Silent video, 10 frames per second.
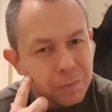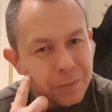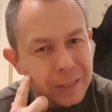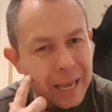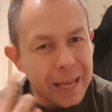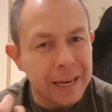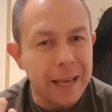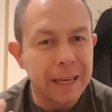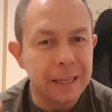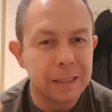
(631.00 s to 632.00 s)
the
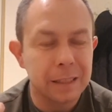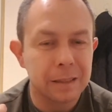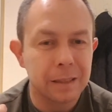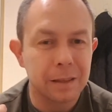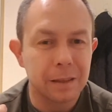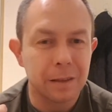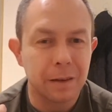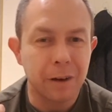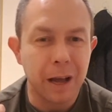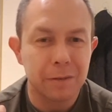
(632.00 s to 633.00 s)
NA engine, the
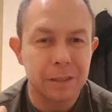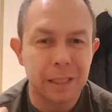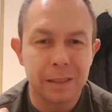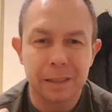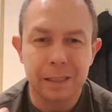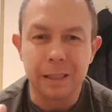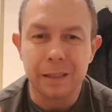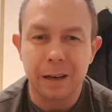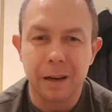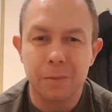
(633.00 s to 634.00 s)
valve seats sink
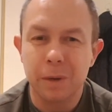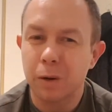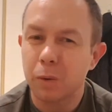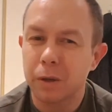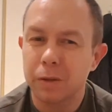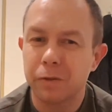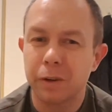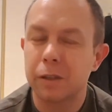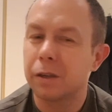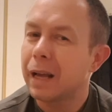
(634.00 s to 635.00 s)
a little bit, or what the
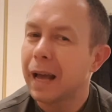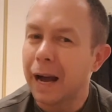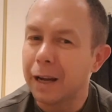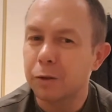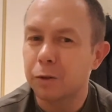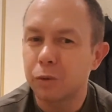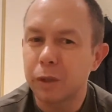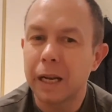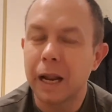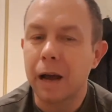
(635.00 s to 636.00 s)
fuck you... I don't
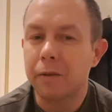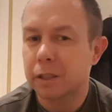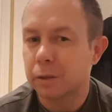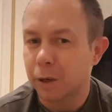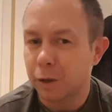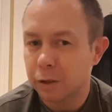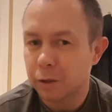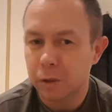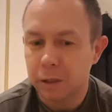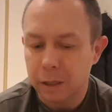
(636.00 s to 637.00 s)
really have experience
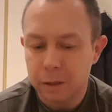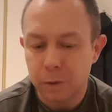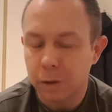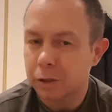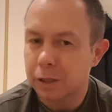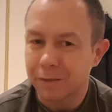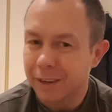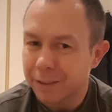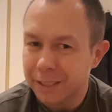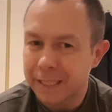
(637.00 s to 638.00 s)
with this because I've
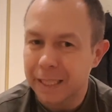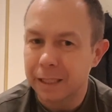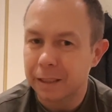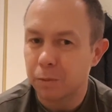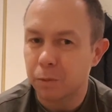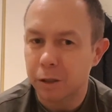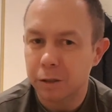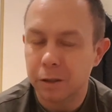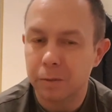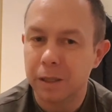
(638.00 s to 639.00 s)
never seen it in
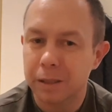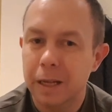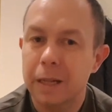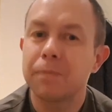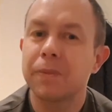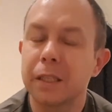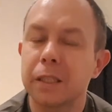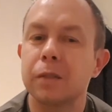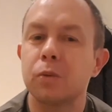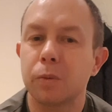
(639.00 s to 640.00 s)
person, but this
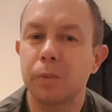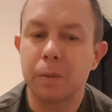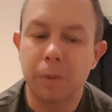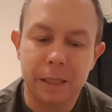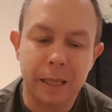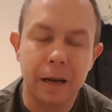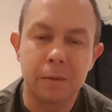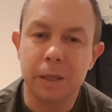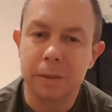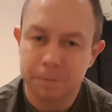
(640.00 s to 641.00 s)
is what people tell
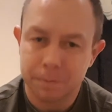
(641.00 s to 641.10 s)
me.